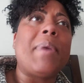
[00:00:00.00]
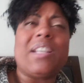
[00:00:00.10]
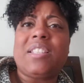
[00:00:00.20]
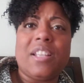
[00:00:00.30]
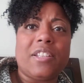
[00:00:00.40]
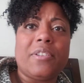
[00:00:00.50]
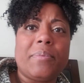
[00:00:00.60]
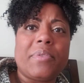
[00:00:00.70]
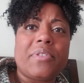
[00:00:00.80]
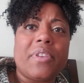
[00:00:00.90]
my
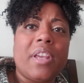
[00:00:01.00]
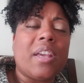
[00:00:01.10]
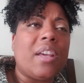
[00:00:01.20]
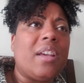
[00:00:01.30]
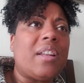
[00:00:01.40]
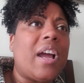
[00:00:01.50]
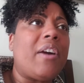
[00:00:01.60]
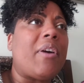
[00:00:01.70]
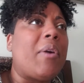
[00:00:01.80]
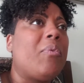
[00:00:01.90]
symptoms and
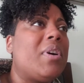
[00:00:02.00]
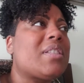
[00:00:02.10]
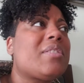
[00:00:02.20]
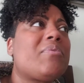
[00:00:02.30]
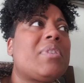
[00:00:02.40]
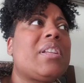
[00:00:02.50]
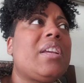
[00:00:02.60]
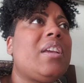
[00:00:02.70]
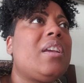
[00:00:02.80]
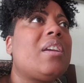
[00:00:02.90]
how I wasn't
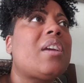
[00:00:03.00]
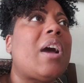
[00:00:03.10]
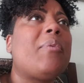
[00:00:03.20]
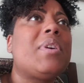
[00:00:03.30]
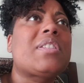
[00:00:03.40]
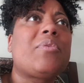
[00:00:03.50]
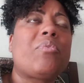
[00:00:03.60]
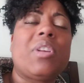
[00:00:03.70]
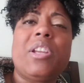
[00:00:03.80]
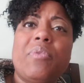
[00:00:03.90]
really
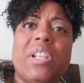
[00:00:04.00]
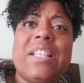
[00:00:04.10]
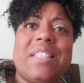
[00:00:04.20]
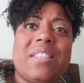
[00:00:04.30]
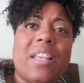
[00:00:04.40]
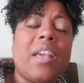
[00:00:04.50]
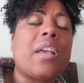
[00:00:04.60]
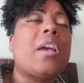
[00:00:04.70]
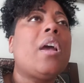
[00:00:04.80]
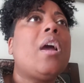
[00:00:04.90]

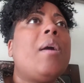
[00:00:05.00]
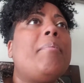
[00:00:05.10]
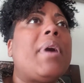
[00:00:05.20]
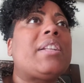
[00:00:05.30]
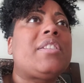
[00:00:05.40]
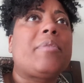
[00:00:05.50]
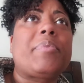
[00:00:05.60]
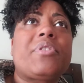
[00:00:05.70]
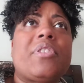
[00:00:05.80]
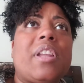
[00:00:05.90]
sick. My
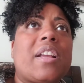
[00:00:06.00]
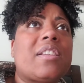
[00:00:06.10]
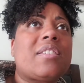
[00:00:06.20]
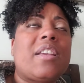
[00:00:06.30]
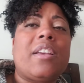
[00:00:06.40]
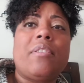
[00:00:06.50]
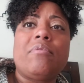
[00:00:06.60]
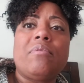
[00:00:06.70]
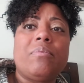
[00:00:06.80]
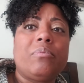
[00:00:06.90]
temperature, like I said,
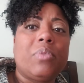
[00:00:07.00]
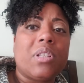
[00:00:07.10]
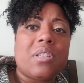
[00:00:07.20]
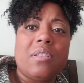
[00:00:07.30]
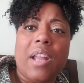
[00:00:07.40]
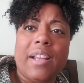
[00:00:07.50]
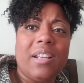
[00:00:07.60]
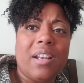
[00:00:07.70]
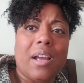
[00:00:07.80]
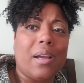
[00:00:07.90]
was
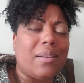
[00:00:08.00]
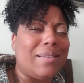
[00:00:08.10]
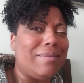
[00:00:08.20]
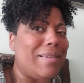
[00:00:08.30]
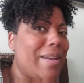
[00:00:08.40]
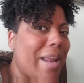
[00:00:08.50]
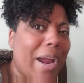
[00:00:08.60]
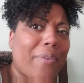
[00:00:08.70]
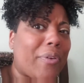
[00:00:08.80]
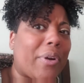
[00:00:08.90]
99. It
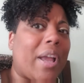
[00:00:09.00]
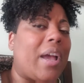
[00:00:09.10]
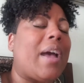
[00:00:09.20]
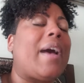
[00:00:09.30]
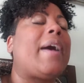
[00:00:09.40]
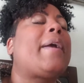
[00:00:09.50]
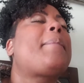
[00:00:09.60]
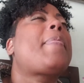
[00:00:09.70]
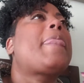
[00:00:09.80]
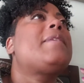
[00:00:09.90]
never got
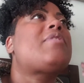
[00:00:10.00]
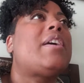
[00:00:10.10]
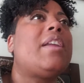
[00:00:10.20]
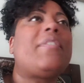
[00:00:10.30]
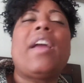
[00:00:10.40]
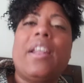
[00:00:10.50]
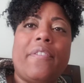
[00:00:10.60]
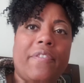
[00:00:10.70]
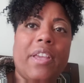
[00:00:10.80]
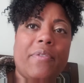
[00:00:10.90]
high. So I never had
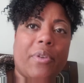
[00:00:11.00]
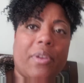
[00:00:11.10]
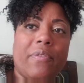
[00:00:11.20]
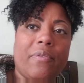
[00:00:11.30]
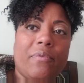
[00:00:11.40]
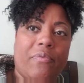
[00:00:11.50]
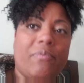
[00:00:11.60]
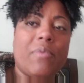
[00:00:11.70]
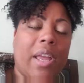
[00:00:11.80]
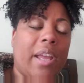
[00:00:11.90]
a fever
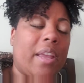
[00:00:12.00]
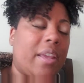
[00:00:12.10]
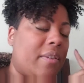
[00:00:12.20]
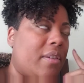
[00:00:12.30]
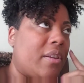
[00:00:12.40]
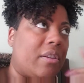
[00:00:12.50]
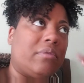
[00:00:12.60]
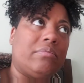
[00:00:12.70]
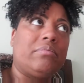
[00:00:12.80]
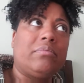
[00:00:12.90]
like,
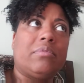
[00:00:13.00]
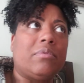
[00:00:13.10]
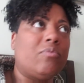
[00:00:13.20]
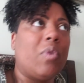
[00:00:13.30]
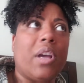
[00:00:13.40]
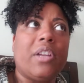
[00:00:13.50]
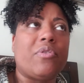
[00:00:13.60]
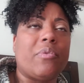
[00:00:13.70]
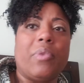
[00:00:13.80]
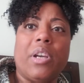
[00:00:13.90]

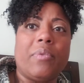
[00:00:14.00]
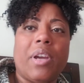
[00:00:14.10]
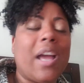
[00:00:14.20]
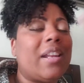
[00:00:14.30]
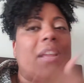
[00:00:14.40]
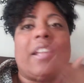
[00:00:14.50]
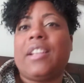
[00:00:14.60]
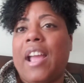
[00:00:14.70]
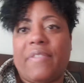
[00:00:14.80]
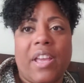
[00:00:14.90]
101. I
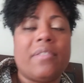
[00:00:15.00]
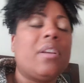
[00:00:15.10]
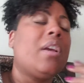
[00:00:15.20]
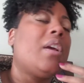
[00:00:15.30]
didn't have that.